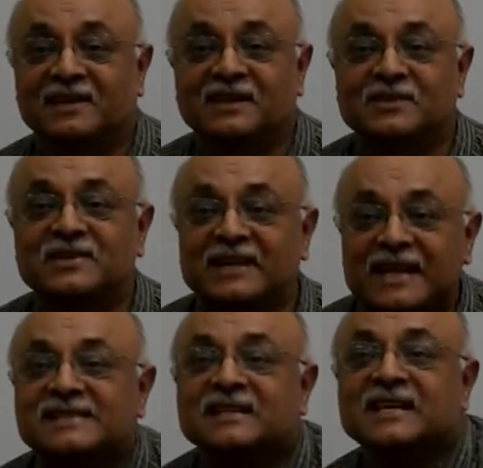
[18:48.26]
It's using
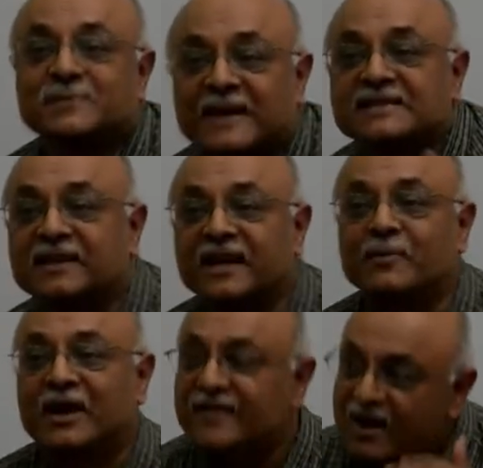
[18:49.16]
less and less basic labor.
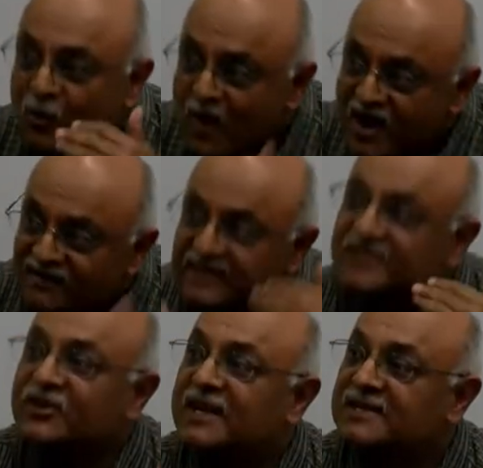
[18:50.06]
And they're aware of these
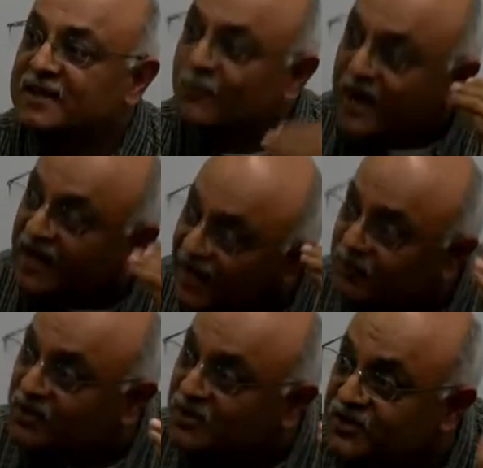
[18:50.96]
trends and are waking up
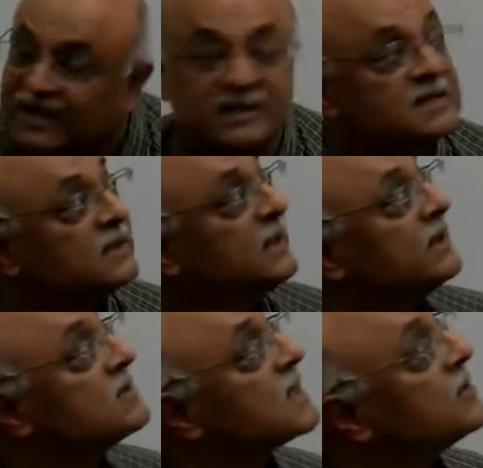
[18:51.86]
to those trends in
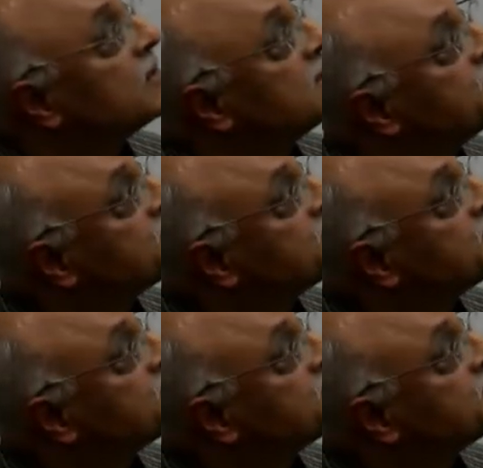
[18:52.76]
those countries.